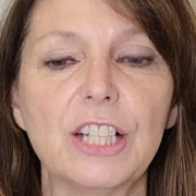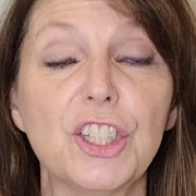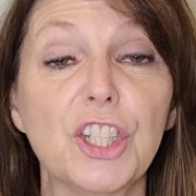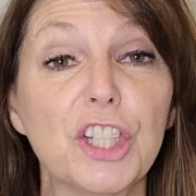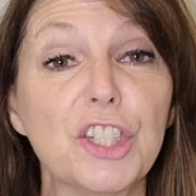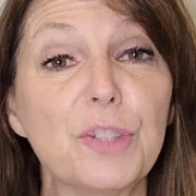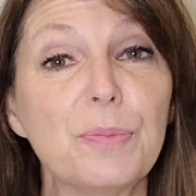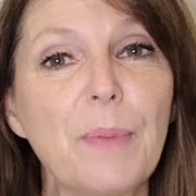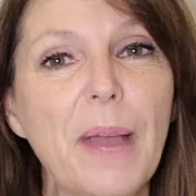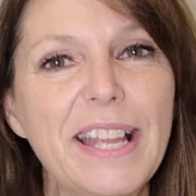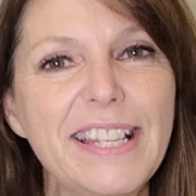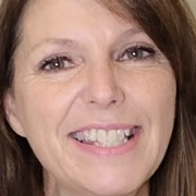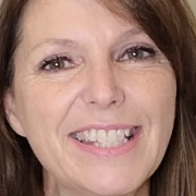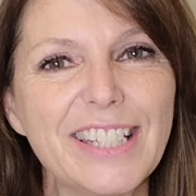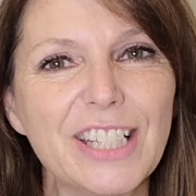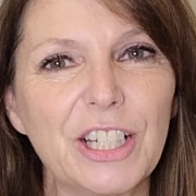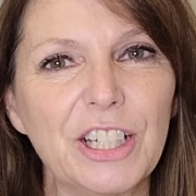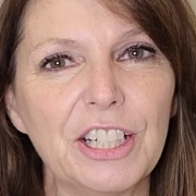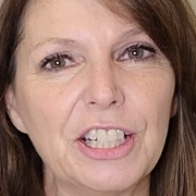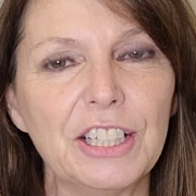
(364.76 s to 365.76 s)

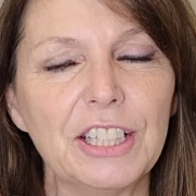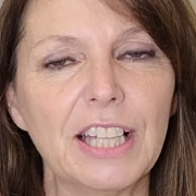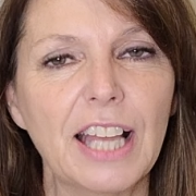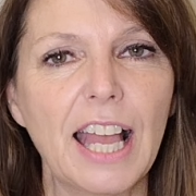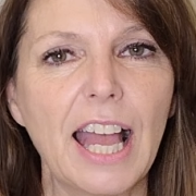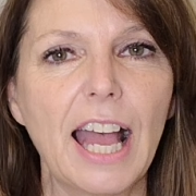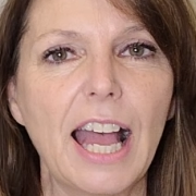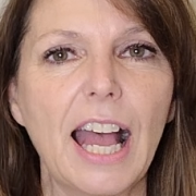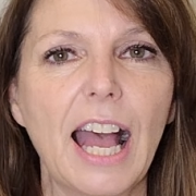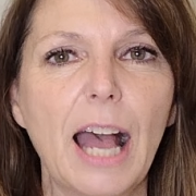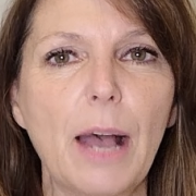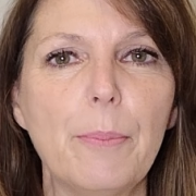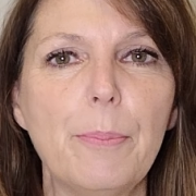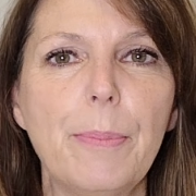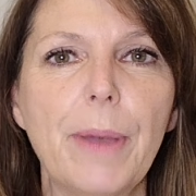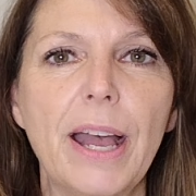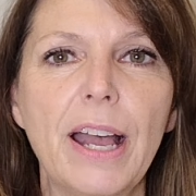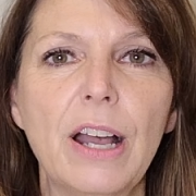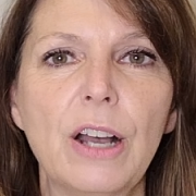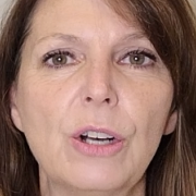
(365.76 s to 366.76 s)
judgmental
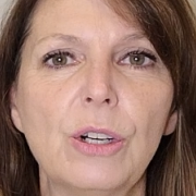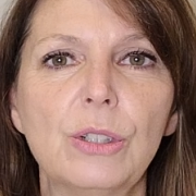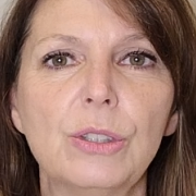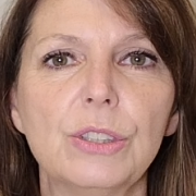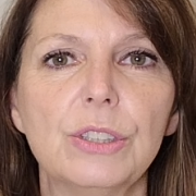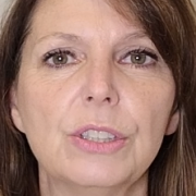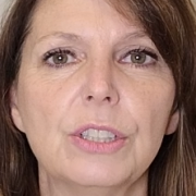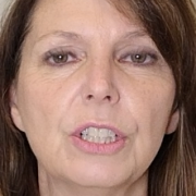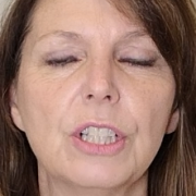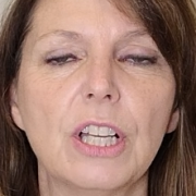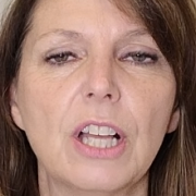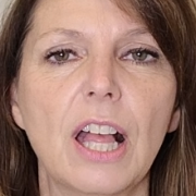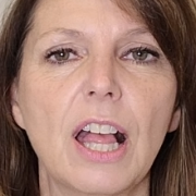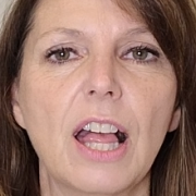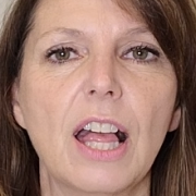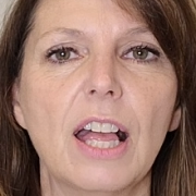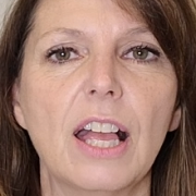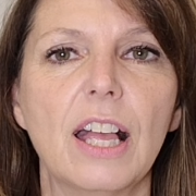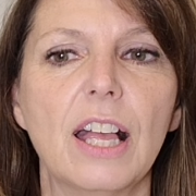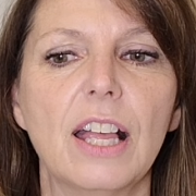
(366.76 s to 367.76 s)
about
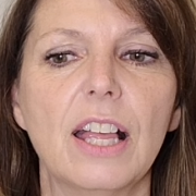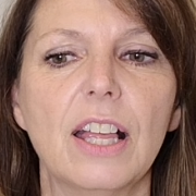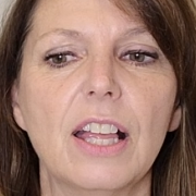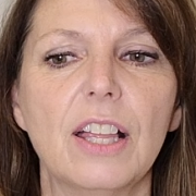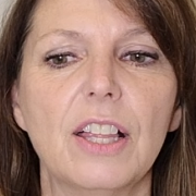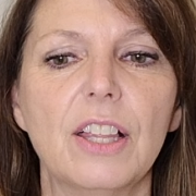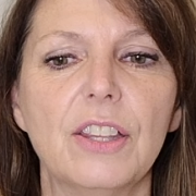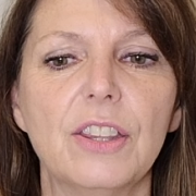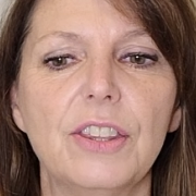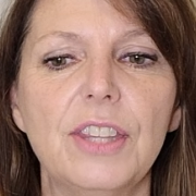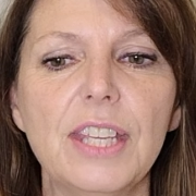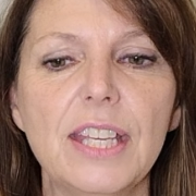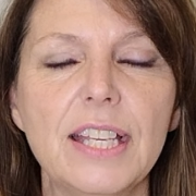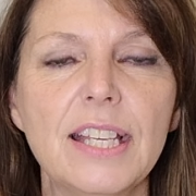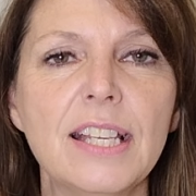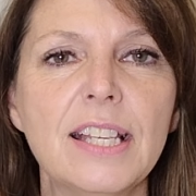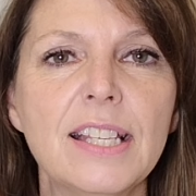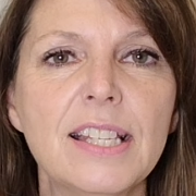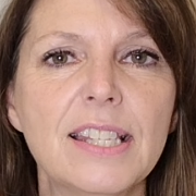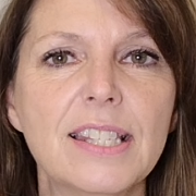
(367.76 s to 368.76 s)

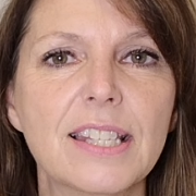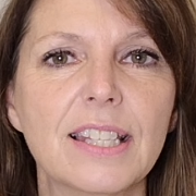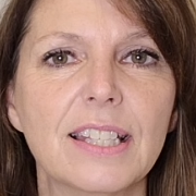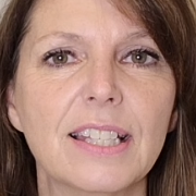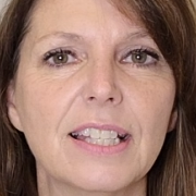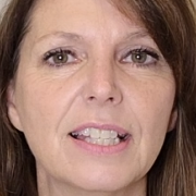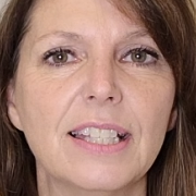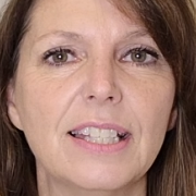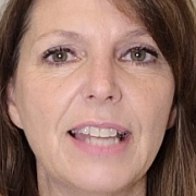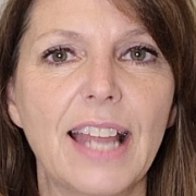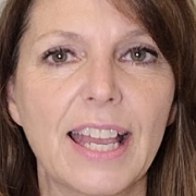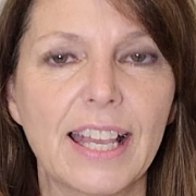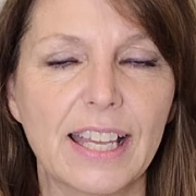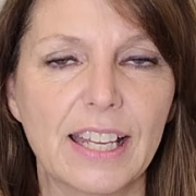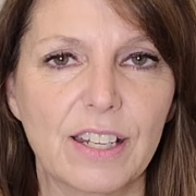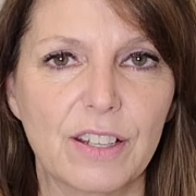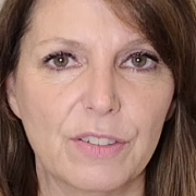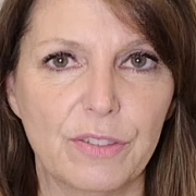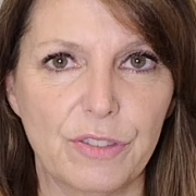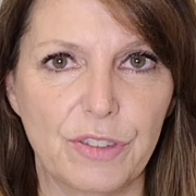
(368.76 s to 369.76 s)
these
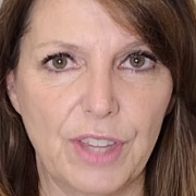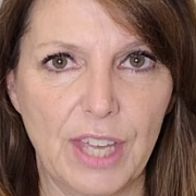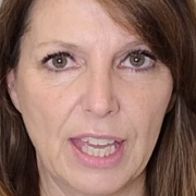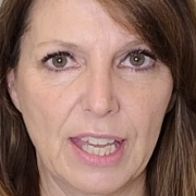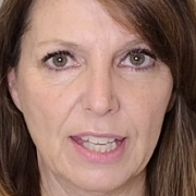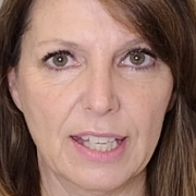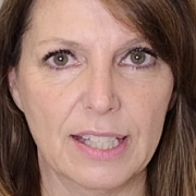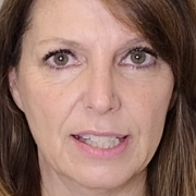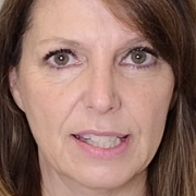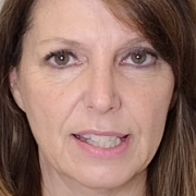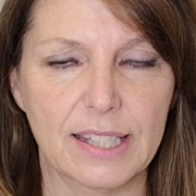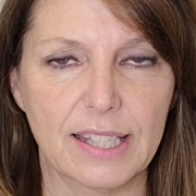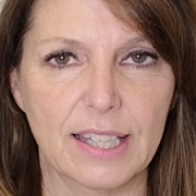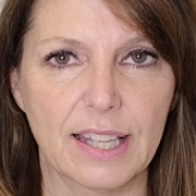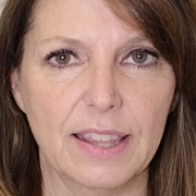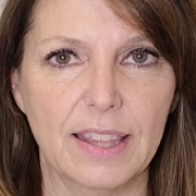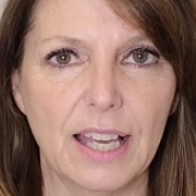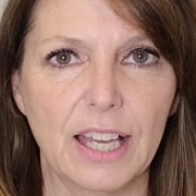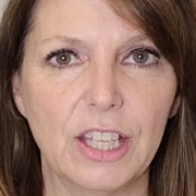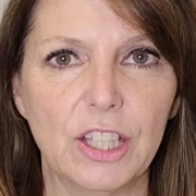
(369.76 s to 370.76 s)
negative things
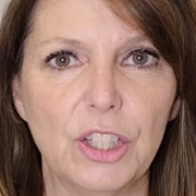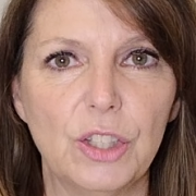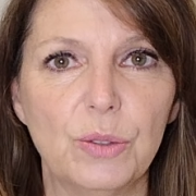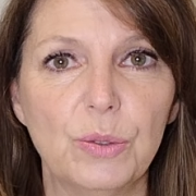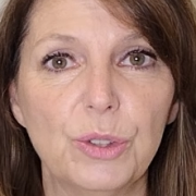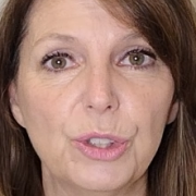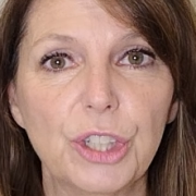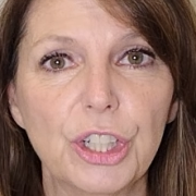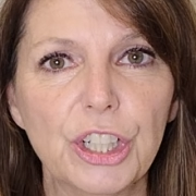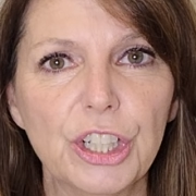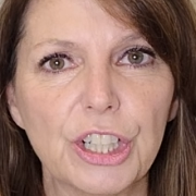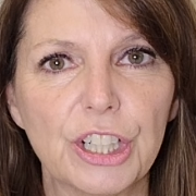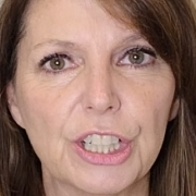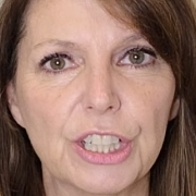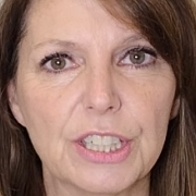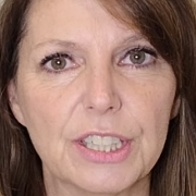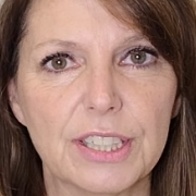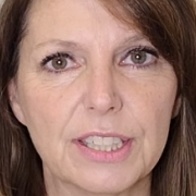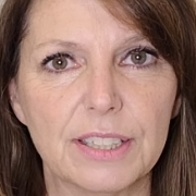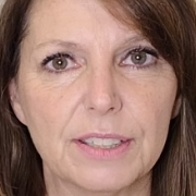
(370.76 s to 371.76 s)
that you
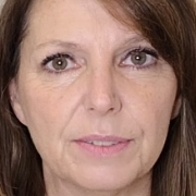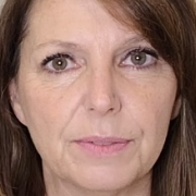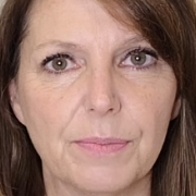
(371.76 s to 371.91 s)
learned.